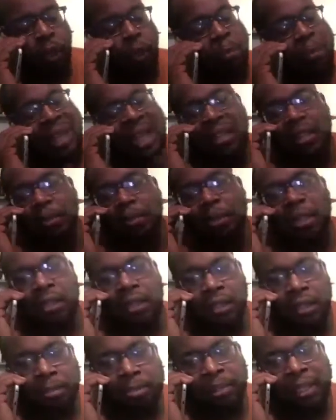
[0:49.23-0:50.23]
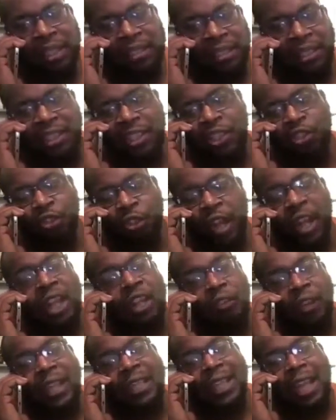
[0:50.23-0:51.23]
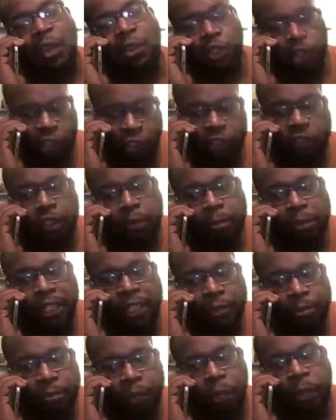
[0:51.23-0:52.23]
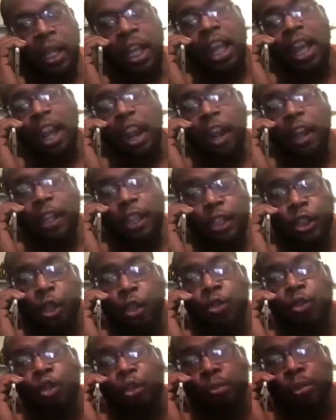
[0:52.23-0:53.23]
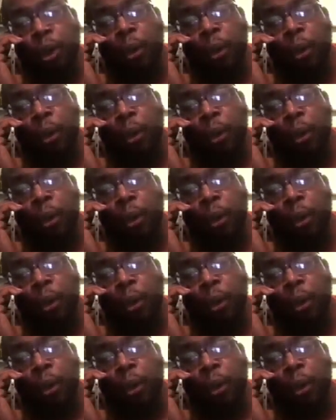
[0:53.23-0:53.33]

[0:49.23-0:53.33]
bro, but I have to put her in a place. Yeah, she's crying right now. She learned her place, bro. I already told you,